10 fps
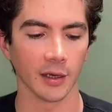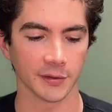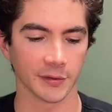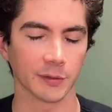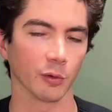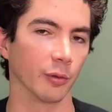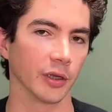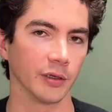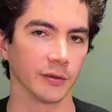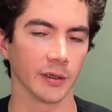So that's what we're
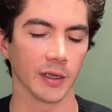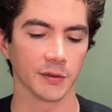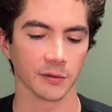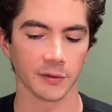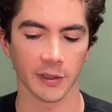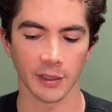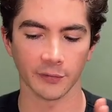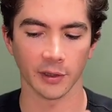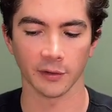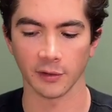bringing you today. So today I've
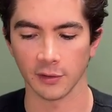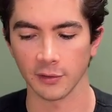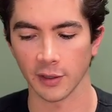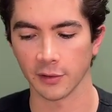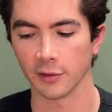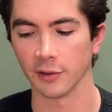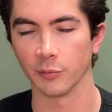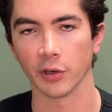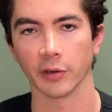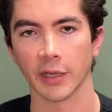got the Nikon
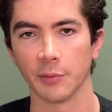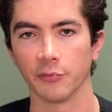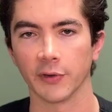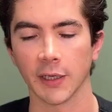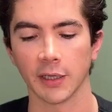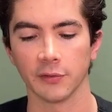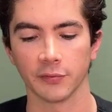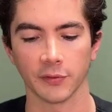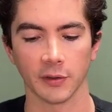Monarch M5,